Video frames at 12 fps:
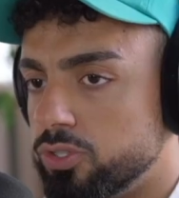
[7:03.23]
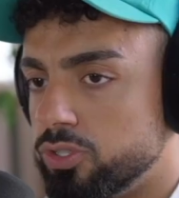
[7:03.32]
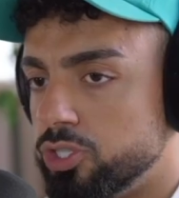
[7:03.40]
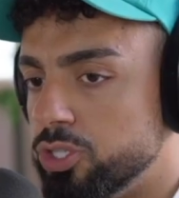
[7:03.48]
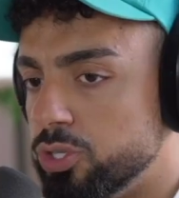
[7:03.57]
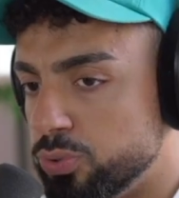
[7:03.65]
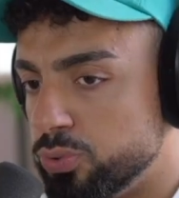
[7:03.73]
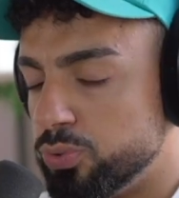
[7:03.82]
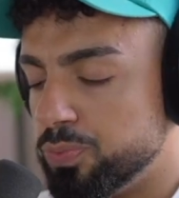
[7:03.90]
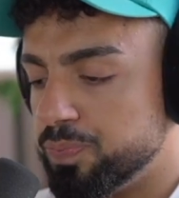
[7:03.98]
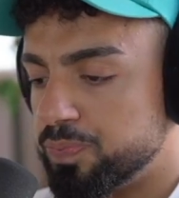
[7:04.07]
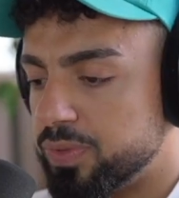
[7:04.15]

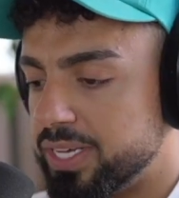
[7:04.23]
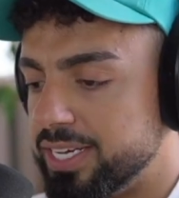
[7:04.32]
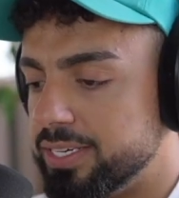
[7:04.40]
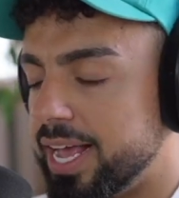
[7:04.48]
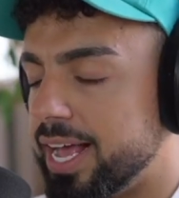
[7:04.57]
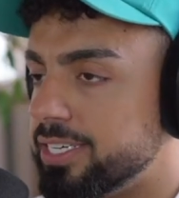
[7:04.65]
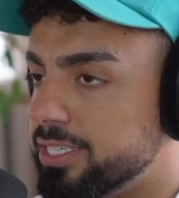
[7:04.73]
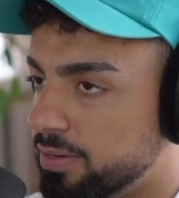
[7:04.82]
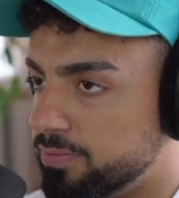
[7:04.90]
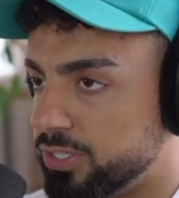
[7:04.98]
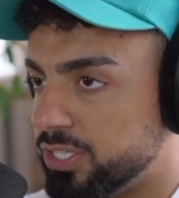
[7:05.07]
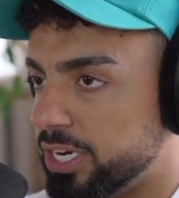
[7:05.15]
You, in any
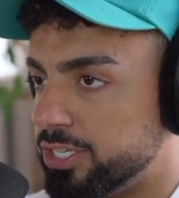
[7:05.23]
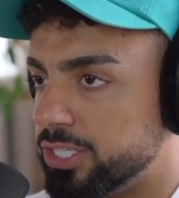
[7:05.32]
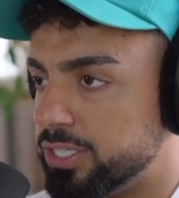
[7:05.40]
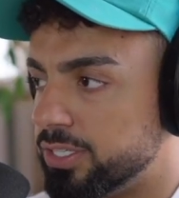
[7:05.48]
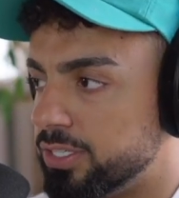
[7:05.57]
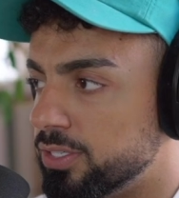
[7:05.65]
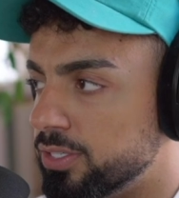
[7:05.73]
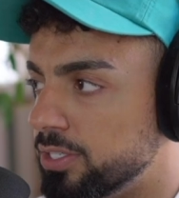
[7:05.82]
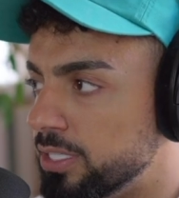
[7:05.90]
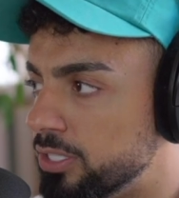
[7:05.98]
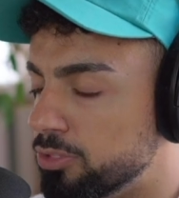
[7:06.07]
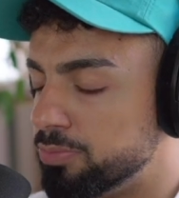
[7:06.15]
conversation, need to